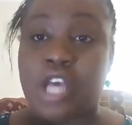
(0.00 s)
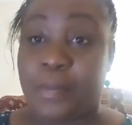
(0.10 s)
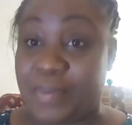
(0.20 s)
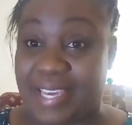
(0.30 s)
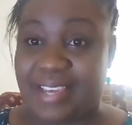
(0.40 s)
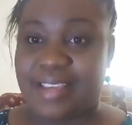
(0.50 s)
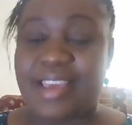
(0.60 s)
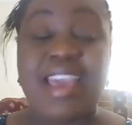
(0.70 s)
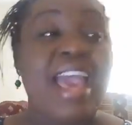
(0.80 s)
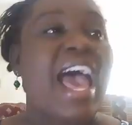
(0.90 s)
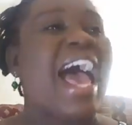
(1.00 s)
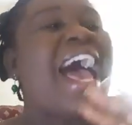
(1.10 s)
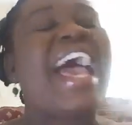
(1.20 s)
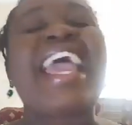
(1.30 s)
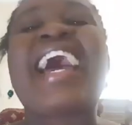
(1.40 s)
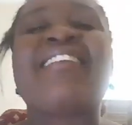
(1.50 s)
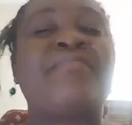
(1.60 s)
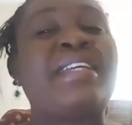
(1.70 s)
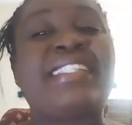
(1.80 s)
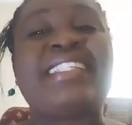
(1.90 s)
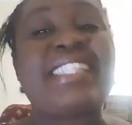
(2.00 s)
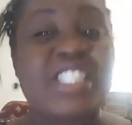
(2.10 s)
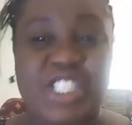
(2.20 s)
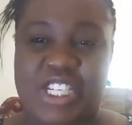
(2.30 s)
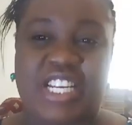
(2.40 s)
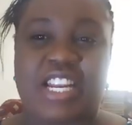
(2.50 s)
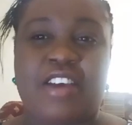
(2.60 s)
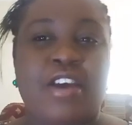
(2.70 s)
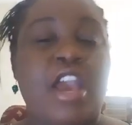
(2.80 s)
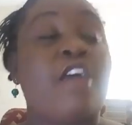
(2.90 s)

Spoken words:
topic. I have been teaching